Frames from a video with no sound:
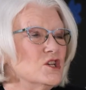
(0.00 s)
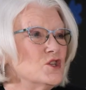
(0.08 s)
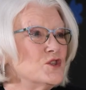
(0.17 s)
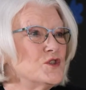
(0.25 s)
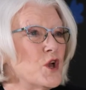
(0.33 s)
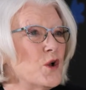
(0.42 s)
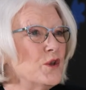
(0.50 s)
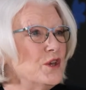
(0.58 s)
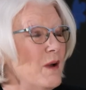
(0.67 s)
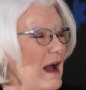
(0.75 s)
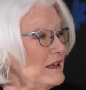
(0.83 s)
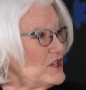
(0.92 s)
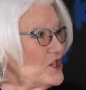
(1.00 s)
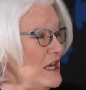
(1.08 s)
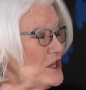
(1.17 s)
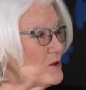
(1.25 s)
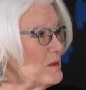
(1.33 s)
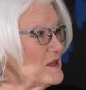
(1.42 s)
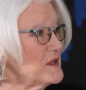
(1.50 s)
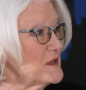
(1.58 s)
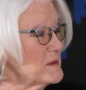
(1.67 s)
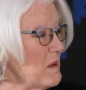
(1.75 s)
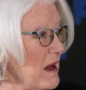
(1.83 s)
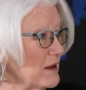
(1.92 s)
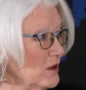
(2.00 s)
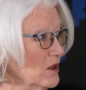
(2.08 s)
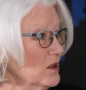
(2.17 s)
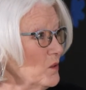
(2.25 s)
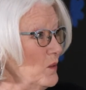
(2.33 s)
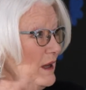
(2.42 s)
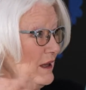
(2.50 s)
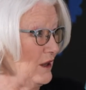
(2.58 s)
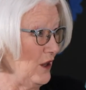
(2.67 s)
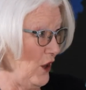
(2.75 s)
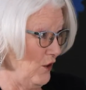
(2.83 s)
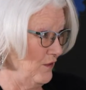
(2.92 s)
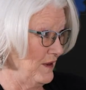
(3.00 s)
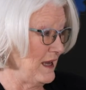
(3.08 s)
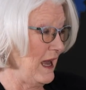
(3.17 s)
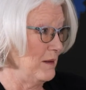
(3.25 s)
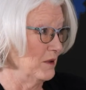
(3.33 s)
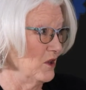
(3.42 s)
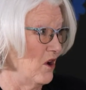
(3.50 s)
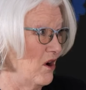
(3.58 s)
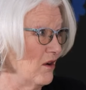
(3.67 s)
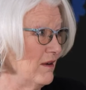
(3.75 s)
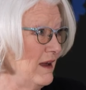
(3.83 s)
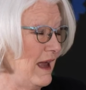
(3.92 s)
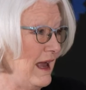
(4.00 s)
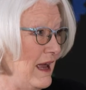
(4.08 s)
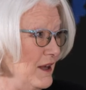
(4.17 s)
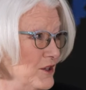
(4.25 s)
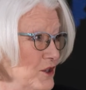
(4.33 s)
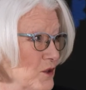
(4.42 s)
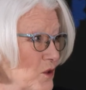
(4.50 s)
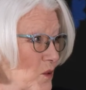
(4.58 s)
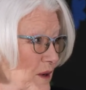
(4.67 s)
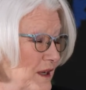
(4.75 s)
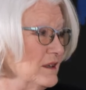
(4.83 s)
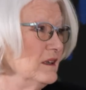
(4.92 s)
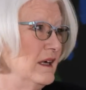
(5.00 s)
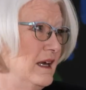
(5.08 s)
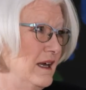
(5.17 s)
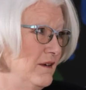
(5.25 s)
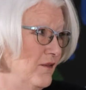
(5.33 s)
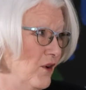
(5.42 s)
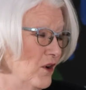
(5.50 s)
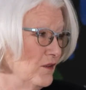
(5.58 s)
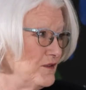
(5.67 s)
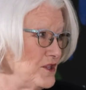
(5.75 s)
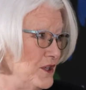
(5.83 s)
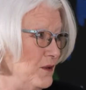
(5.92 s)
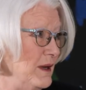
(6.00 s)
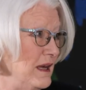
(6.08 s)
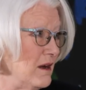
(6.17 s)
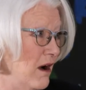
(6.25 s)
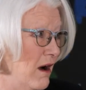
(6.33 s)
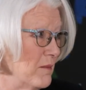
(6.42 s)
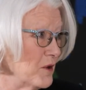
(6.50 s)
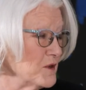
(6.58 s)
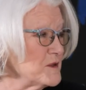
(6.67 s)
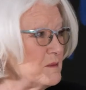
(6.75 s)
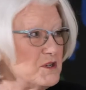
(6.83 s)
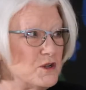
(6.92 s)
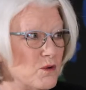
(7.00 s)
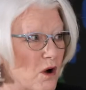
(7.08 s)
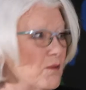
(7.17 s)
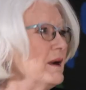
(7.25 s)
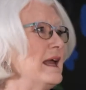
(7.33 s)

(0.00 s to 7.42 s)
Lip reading: So you had to change your business model when COVID came along, and you quickly evolved to e-commerce, but you already